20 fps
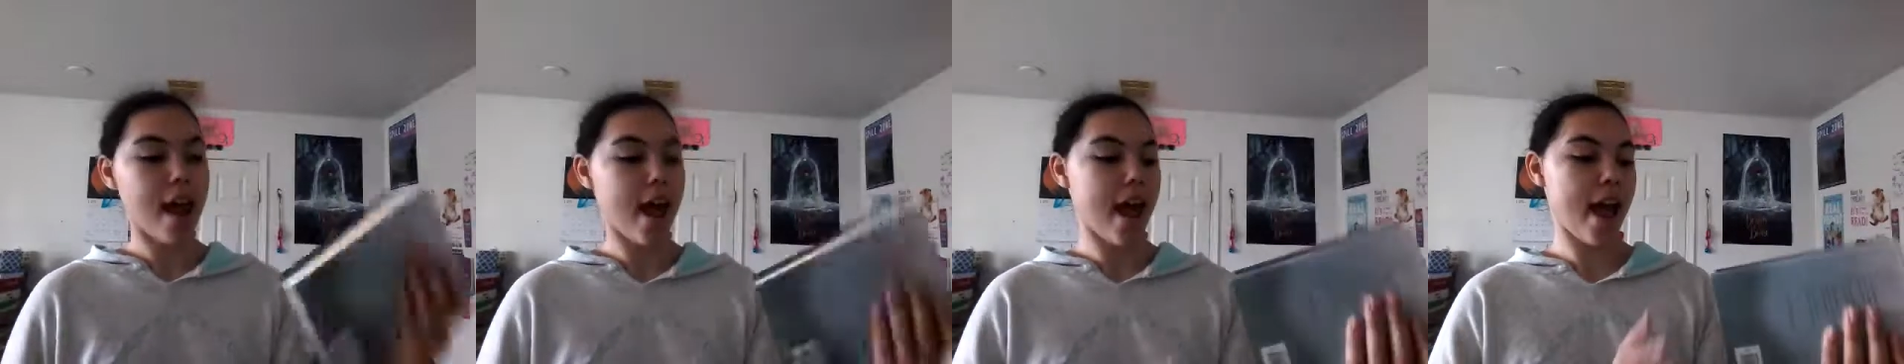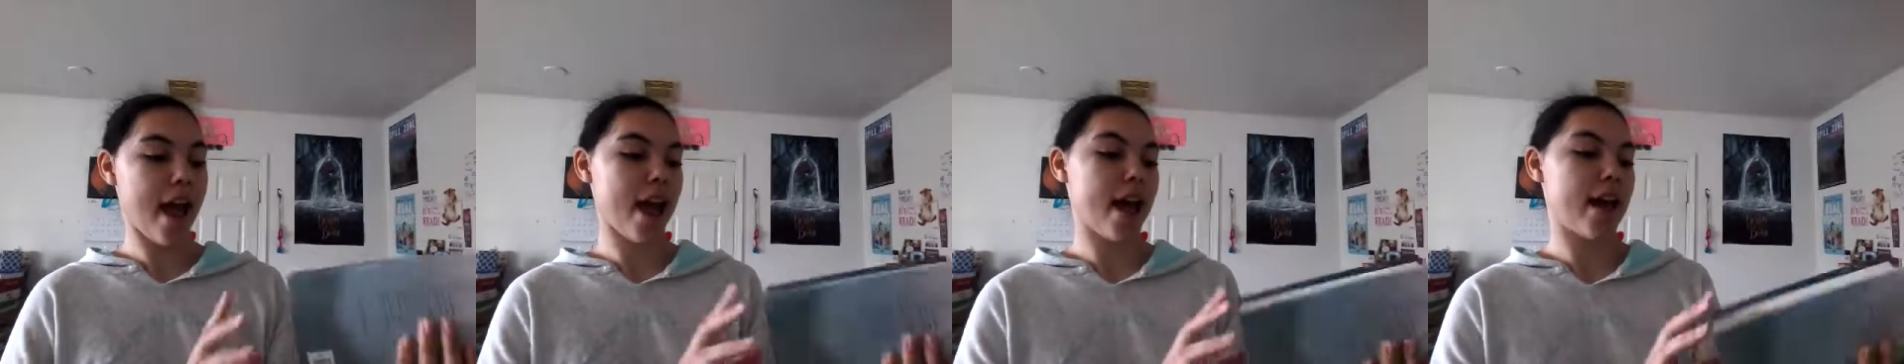
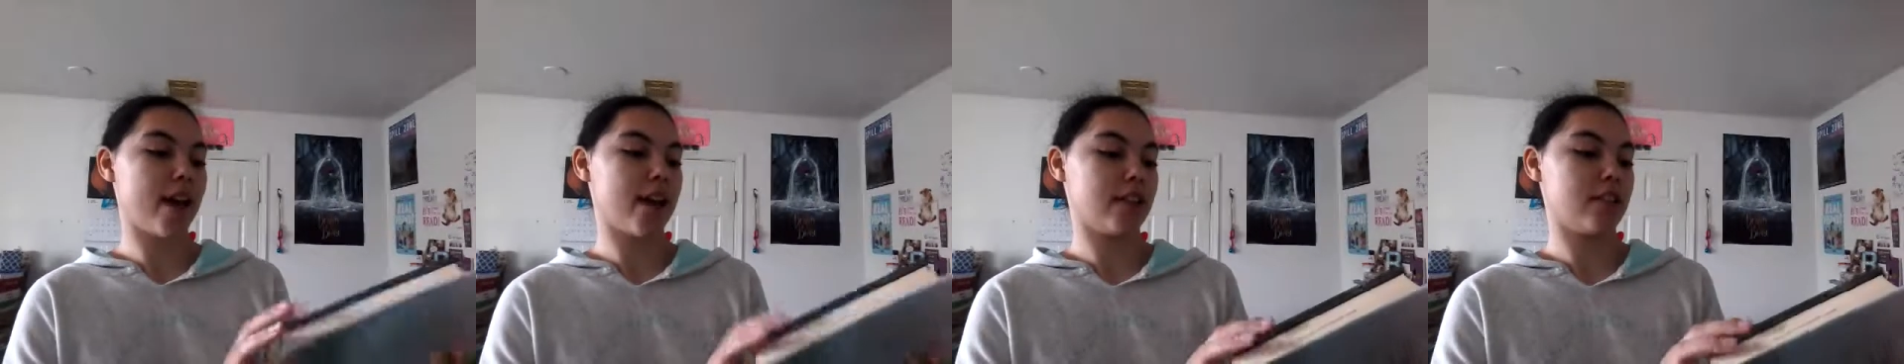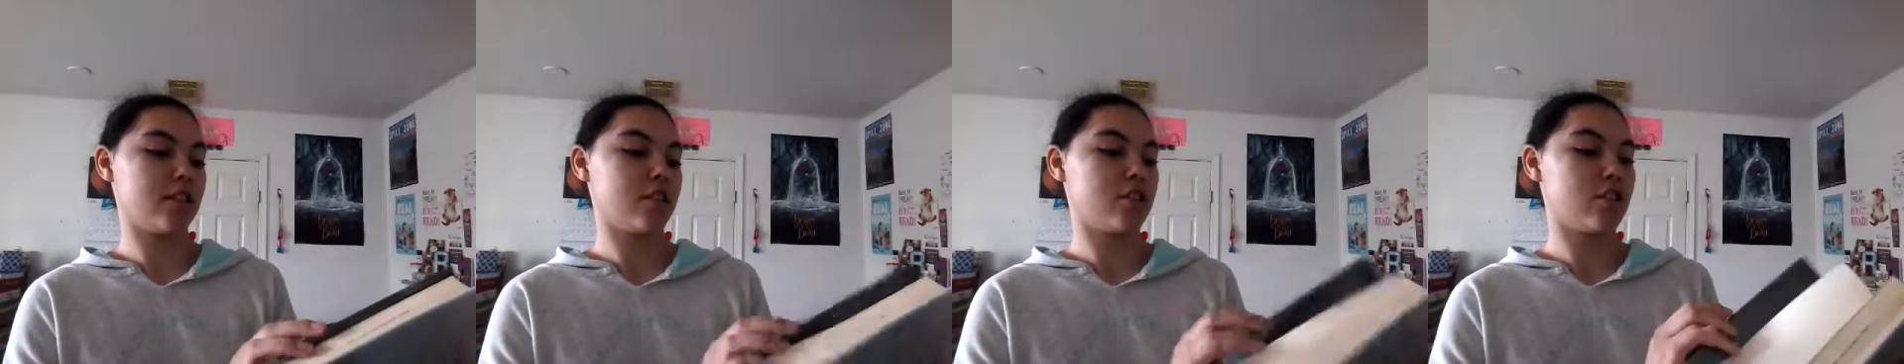
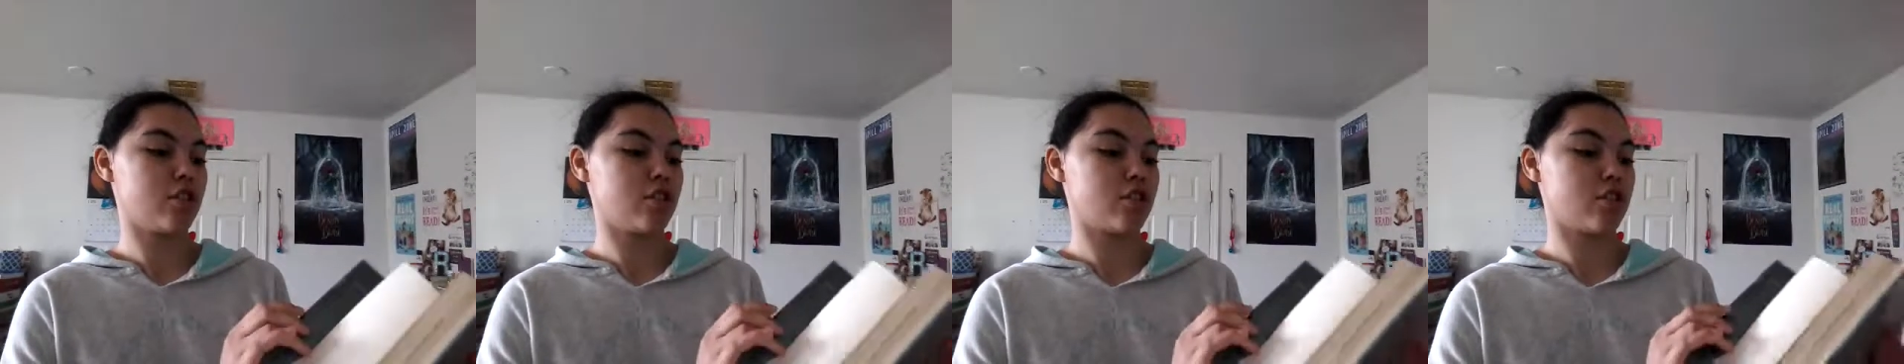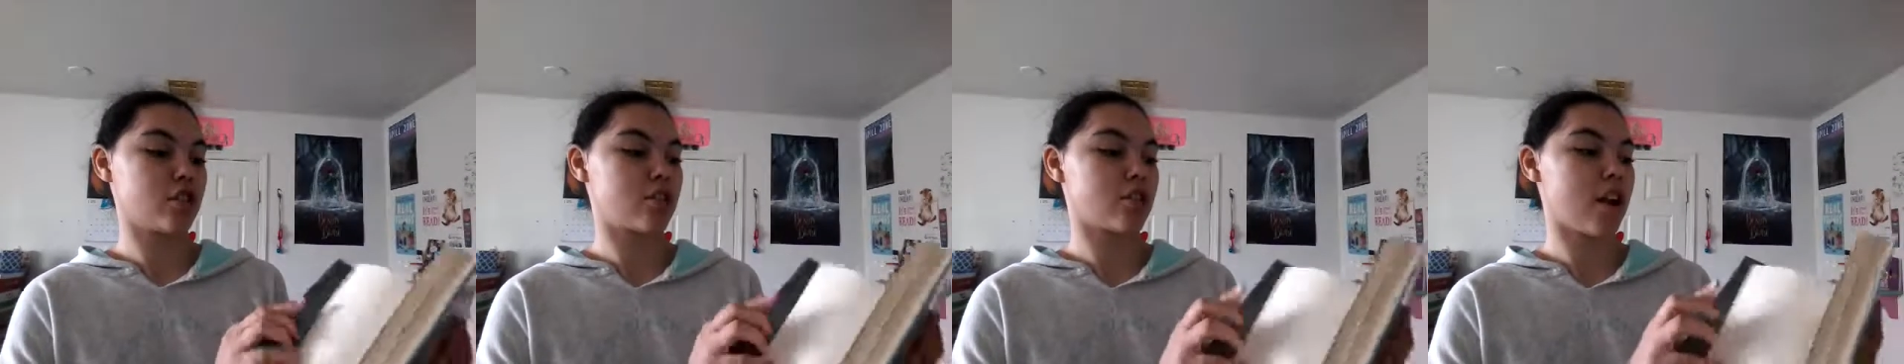and
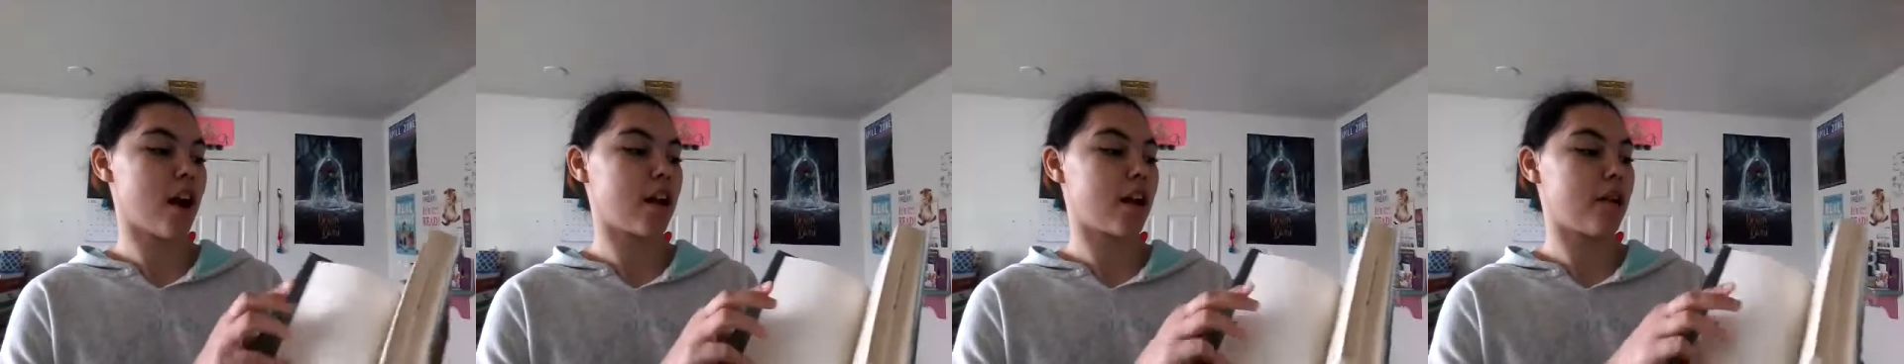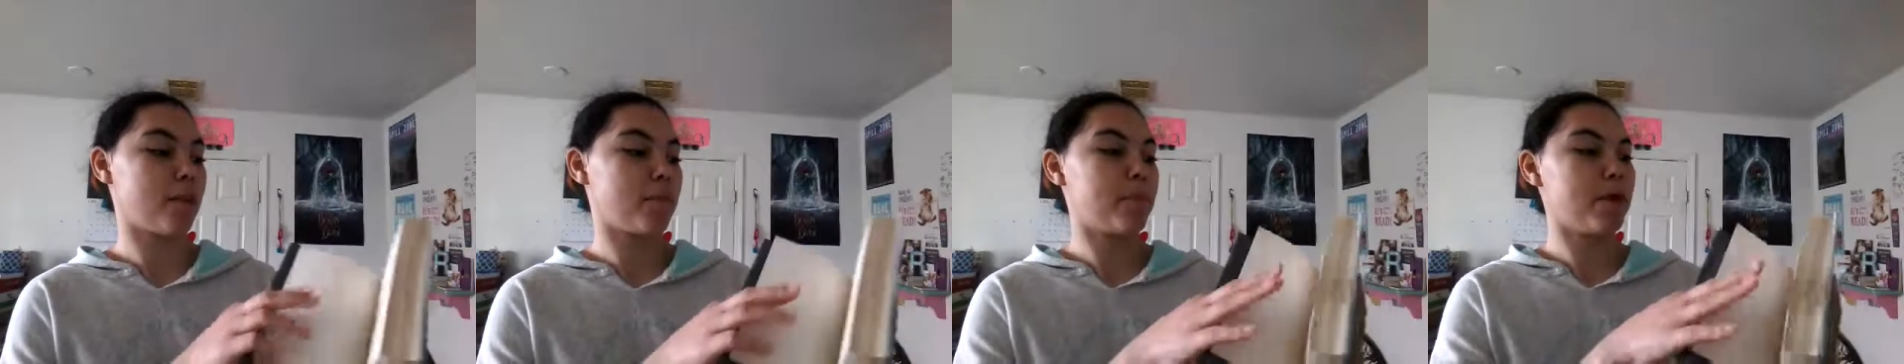she's just
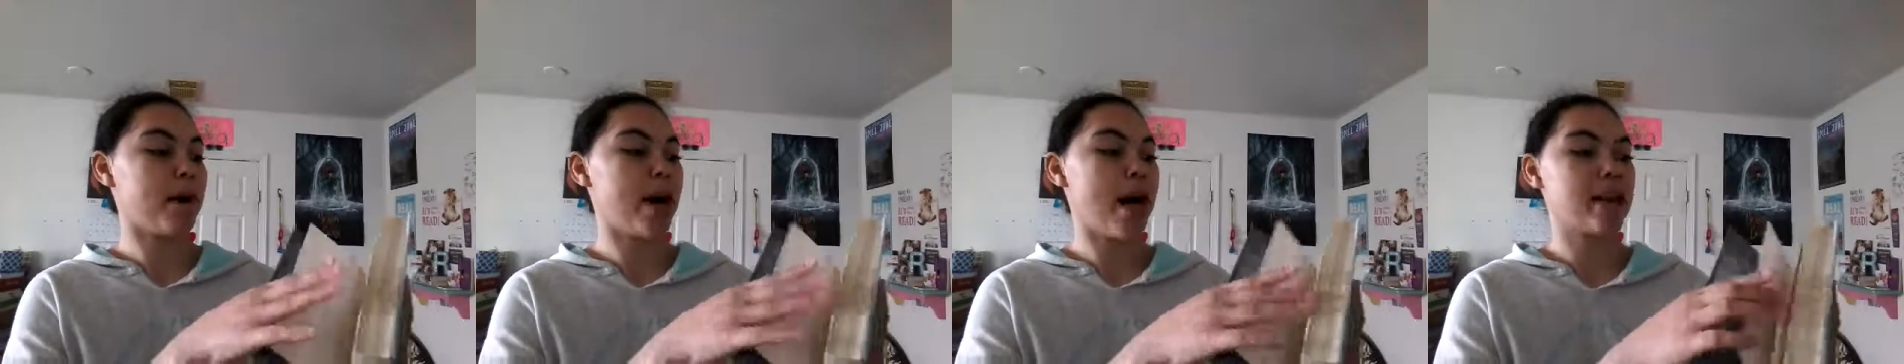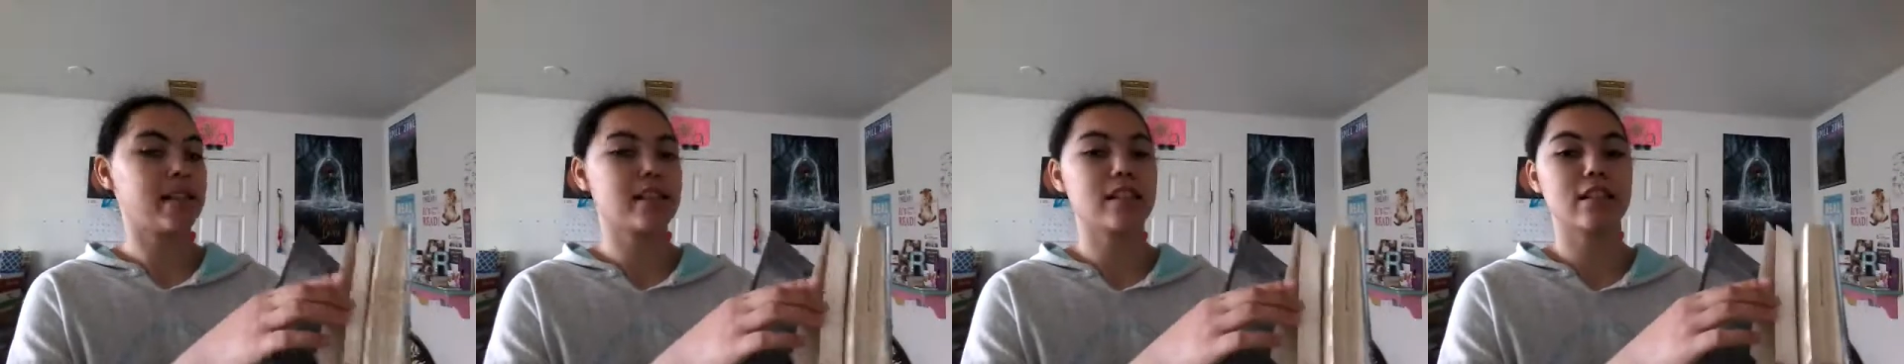trying to
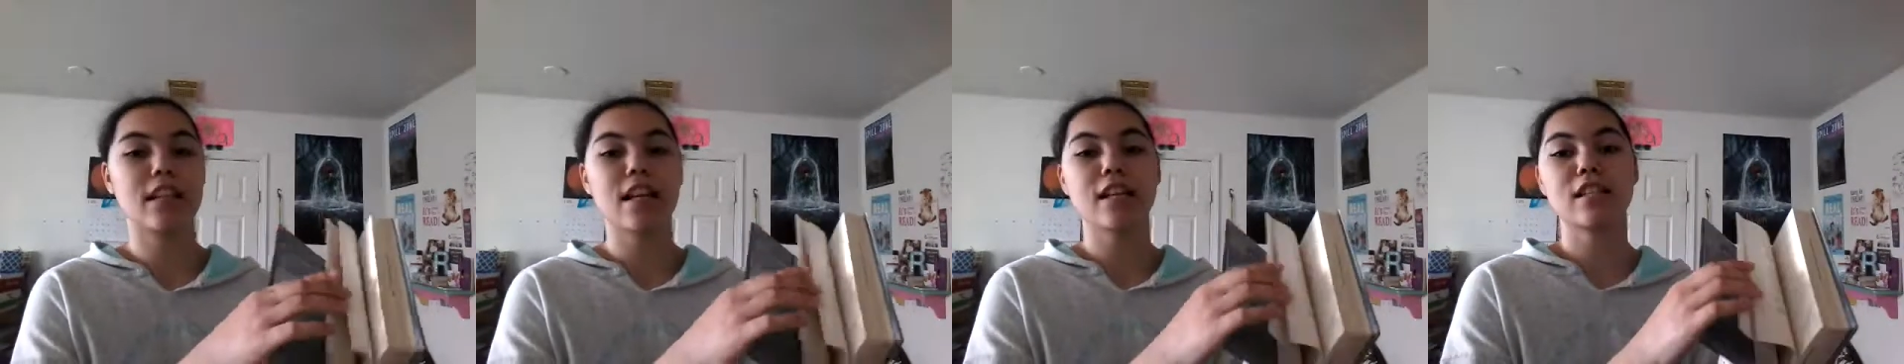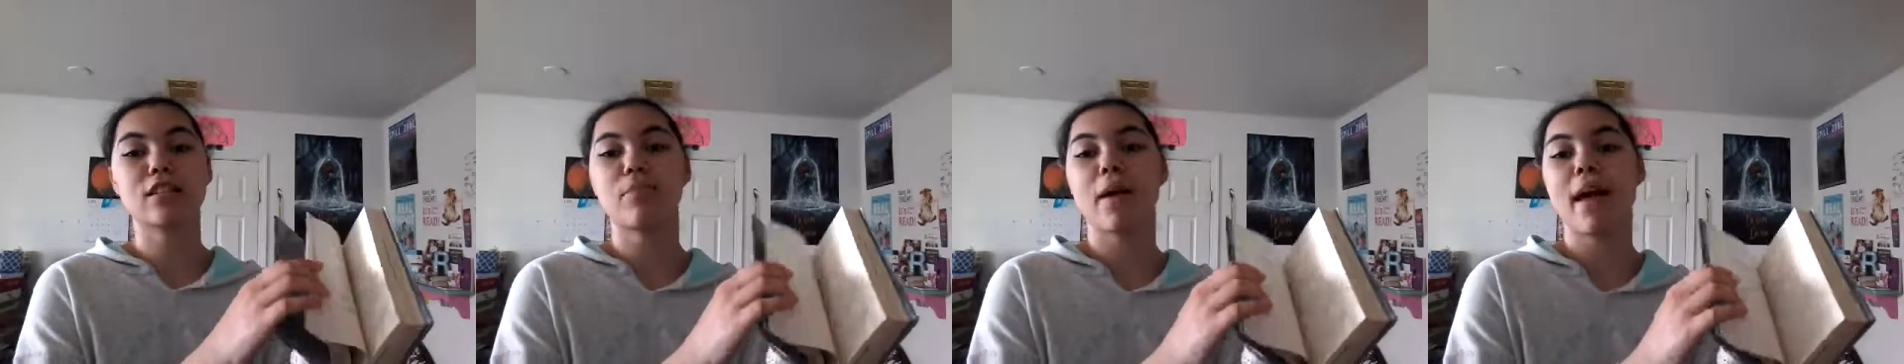put as
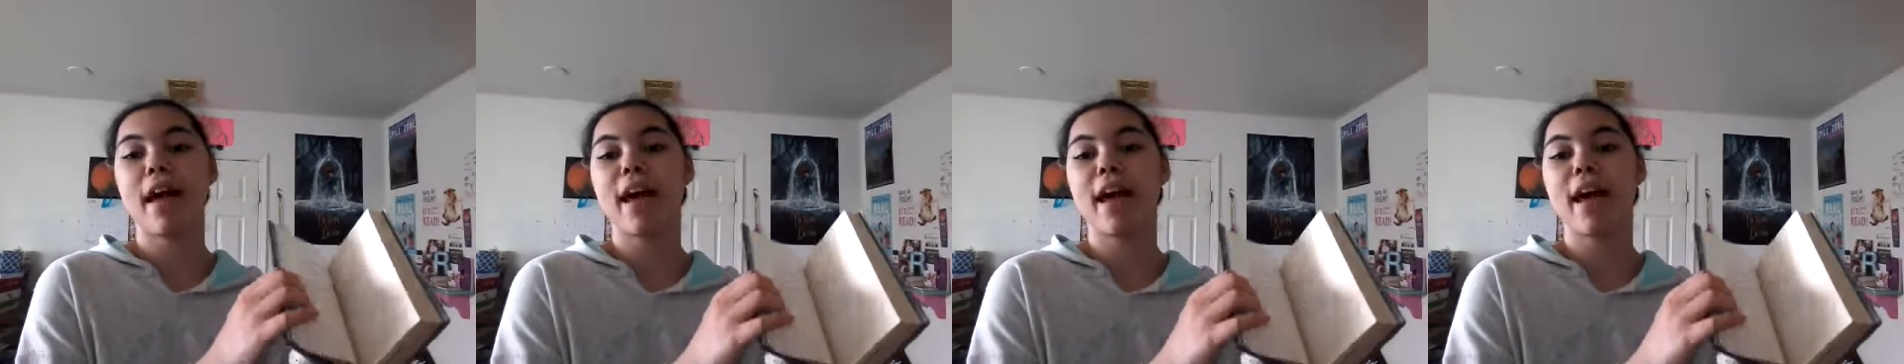less